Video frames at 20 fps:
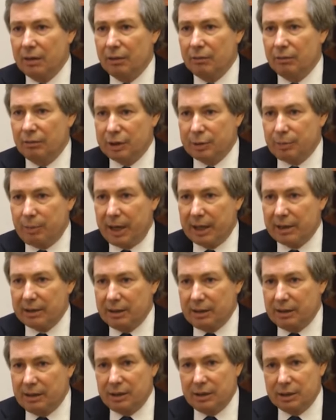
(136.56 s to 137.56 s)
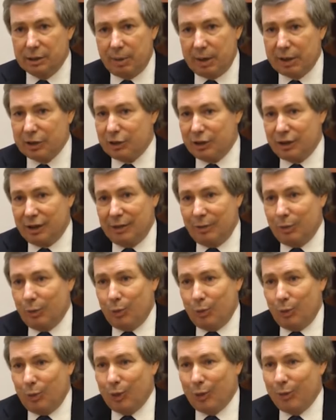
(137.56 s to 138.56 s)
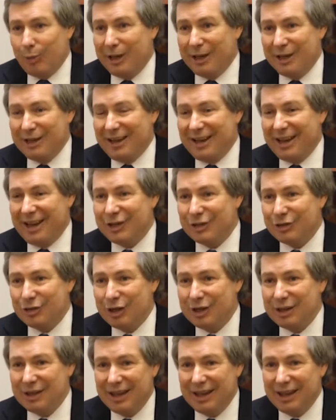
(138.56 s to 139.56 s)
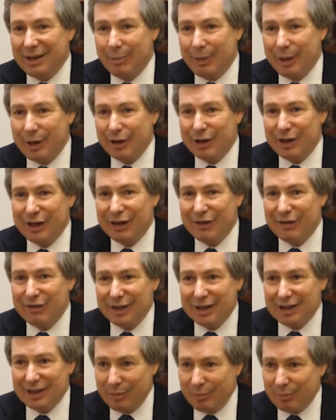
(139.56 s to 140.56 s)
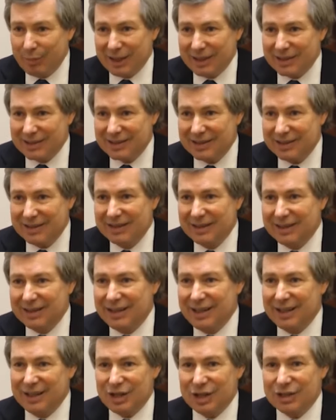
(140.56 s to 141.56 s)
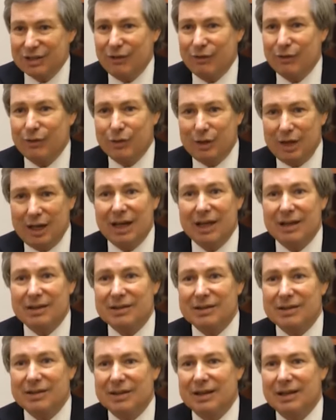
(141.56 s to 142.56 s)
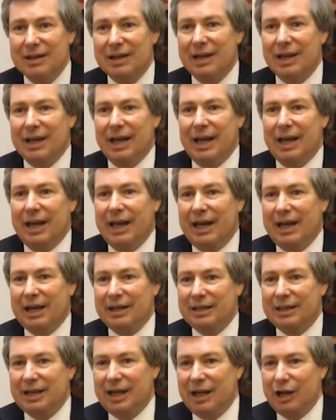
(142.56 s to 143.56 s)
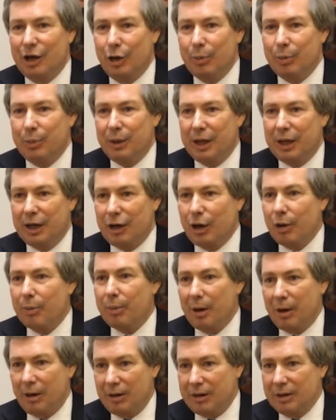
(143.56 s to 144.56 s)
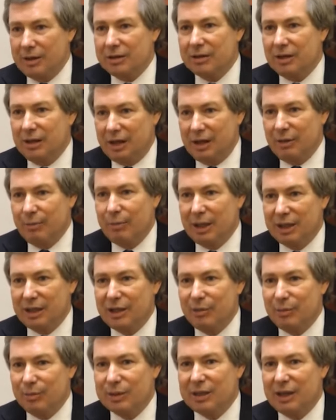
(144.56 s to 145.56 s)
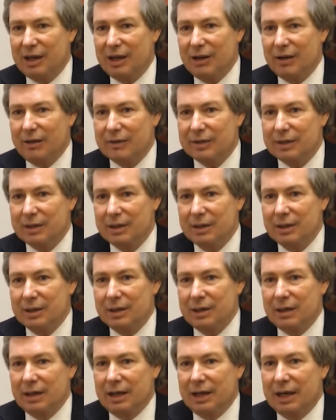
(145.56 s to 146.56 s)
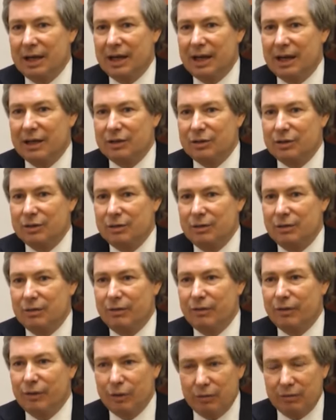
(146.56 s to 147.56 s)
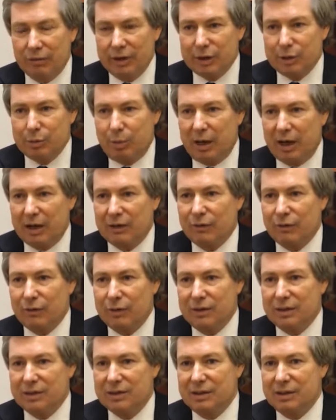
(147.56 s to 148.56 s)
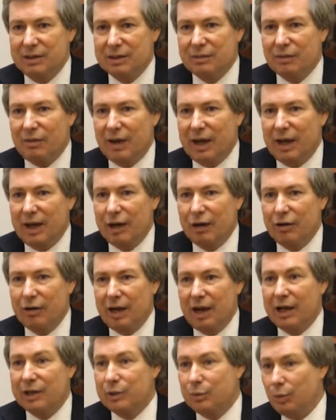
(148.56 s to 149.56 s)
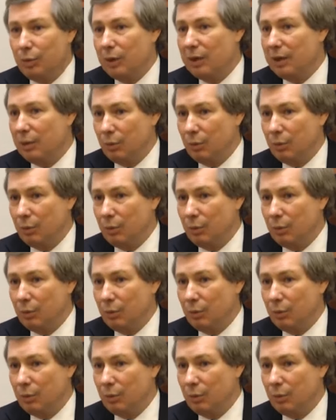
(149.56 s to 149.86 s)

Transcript: respected, especially we'll be entering the period of the Olympics in just a few days. And I hope that all parties could commit themselves to full respect for the ceasefire as we